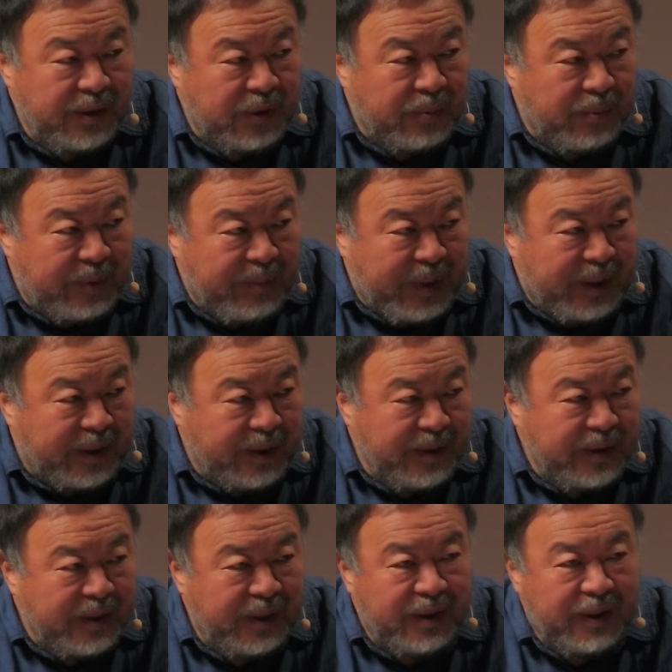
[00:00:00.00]
human being,
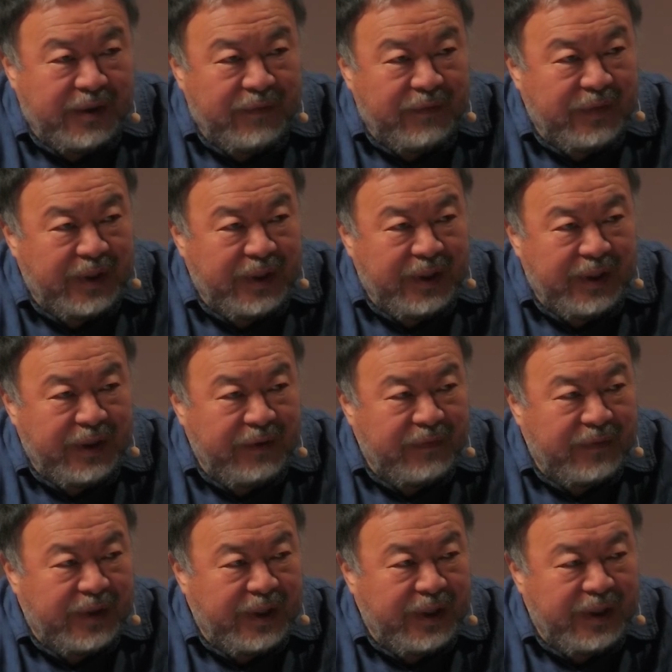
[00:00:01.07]

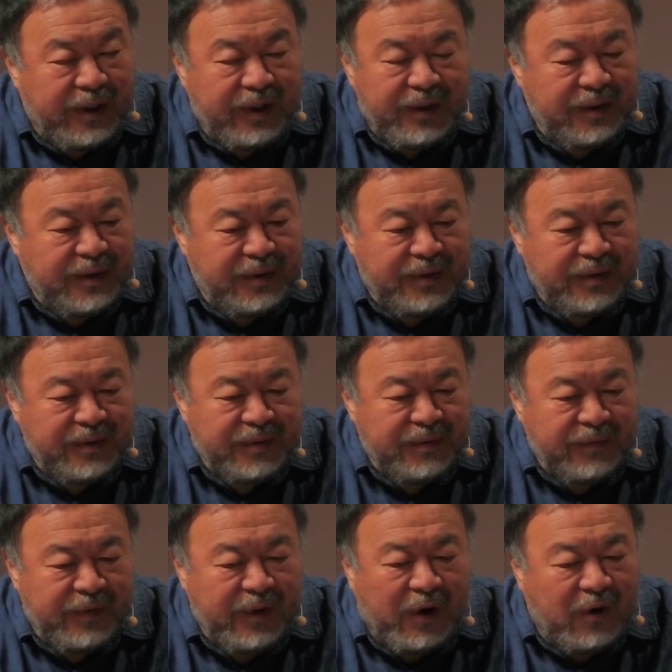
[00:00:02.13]
we
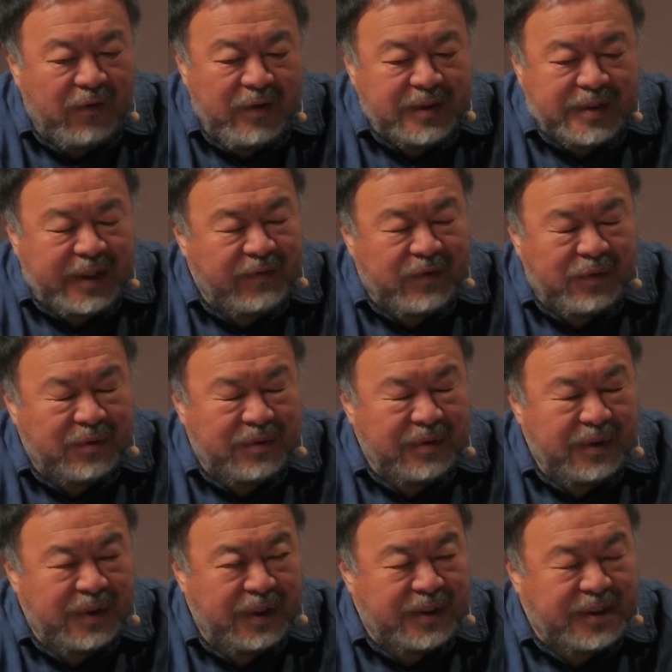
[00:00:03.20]
always have
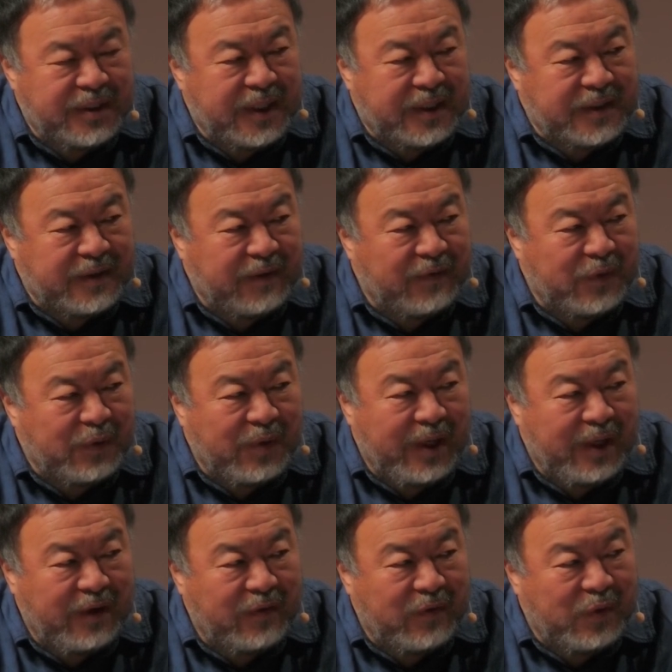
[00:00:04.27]
a sense of a
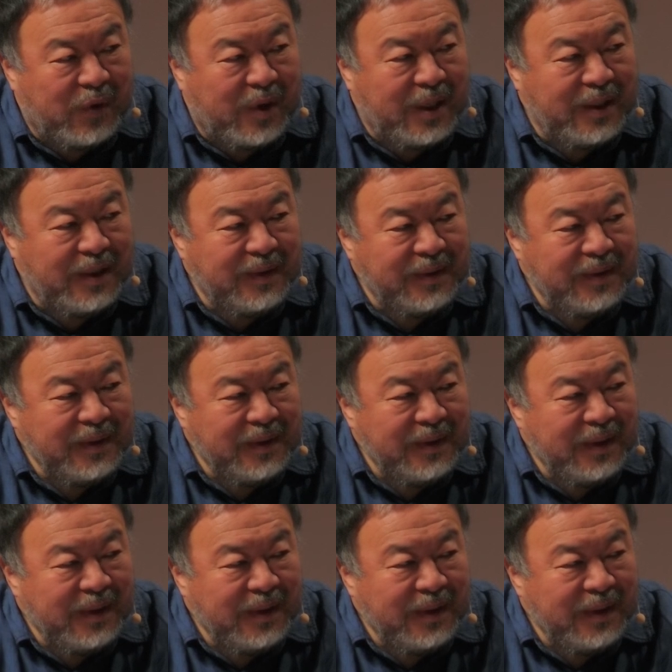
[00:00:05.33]
right or wrong,